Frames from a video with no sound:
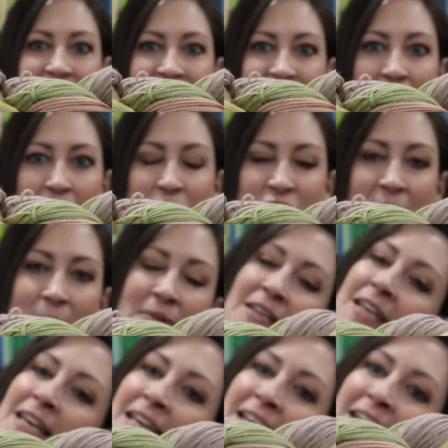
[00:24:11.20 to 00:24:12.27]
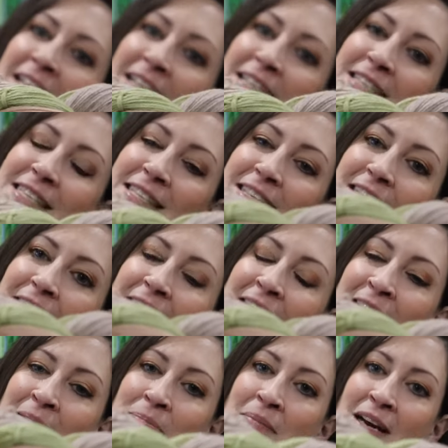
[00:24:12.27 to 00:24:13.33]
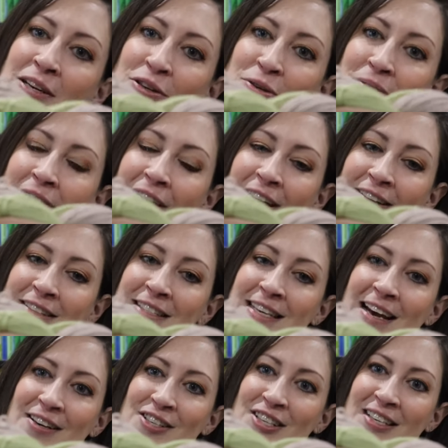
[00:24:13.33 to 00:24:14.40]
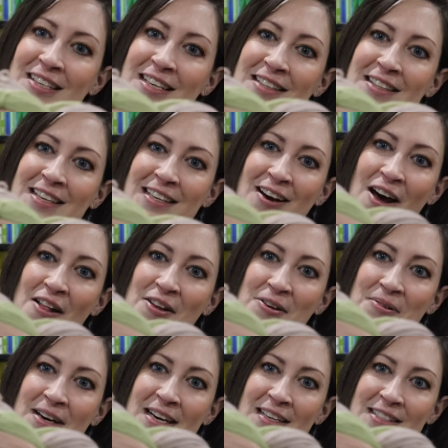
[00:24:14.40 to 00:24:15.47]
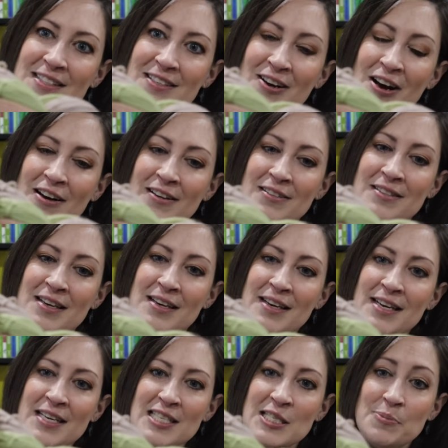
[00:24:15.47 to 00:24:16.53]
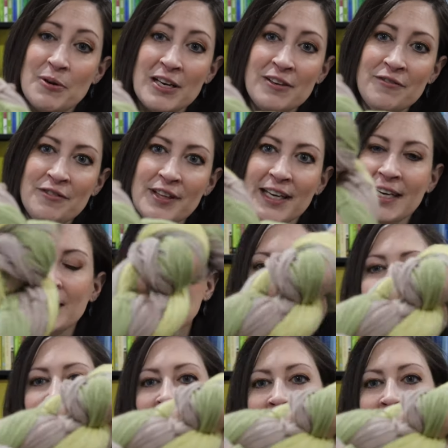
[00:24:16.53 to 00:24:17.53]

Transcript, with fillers: Stop, Drop, and Knit in my new yarn section and the colorway is called Spring Fling.